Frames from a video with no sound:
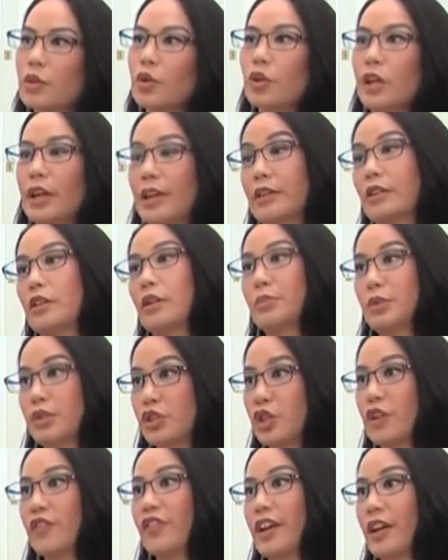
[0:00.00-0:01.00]
So like the
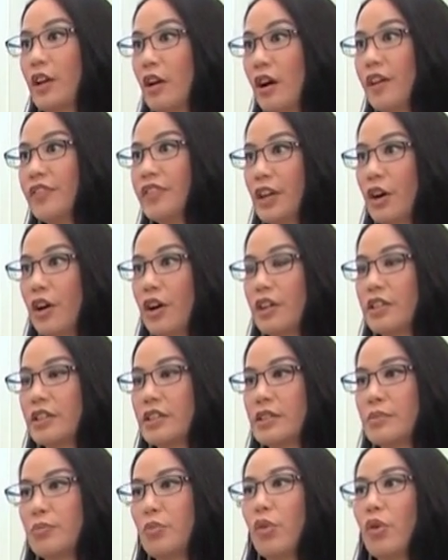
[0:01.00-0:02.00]
preserving of the
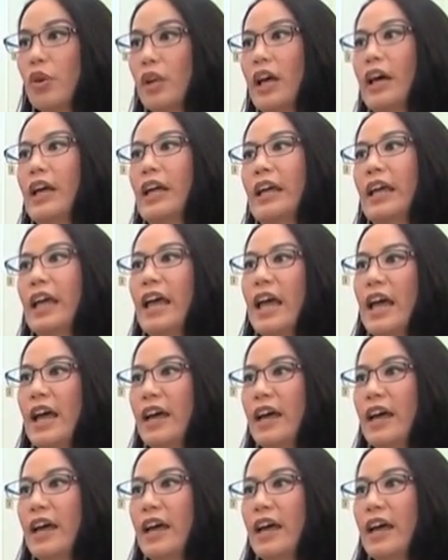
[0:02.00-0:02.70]
arts is more like